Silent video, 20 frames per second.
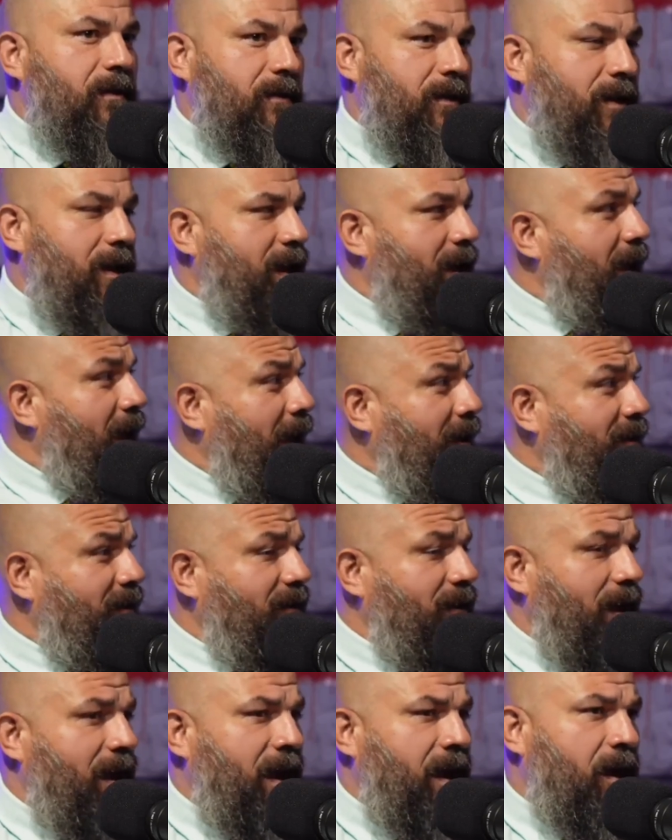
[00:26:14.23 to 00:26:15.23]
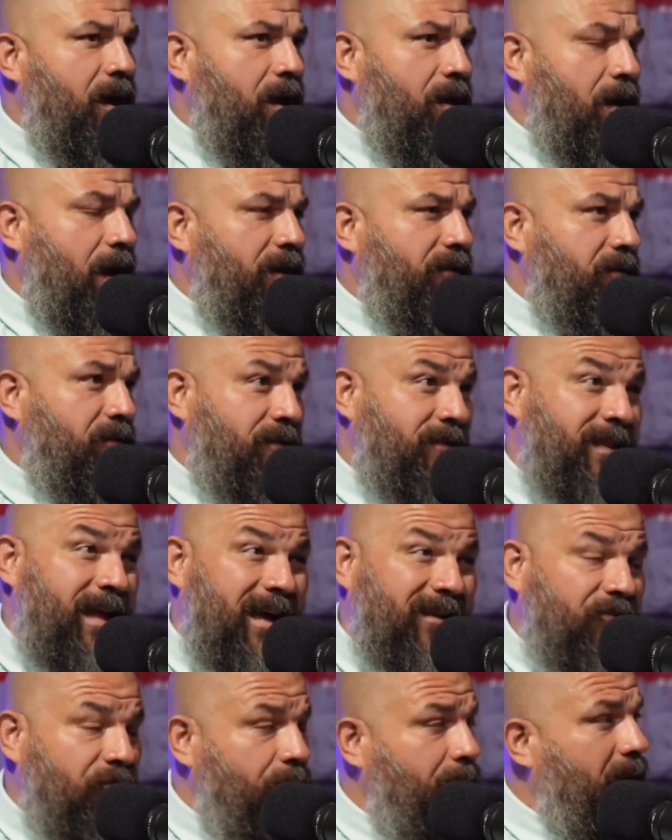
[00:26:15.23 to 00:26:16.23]
Yeah, and
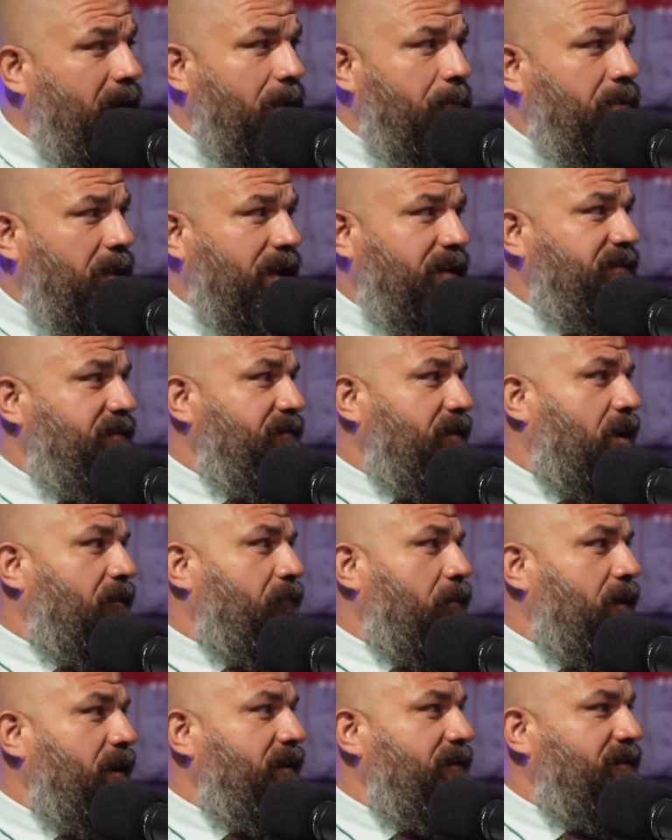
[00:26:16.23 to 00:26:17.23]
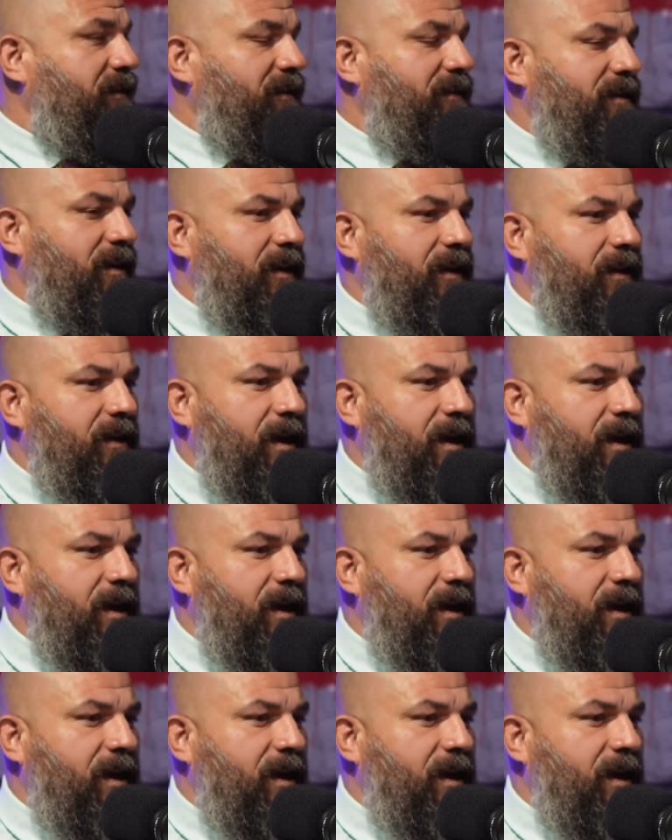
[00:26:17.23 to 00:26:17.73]
not too many places offer ECT.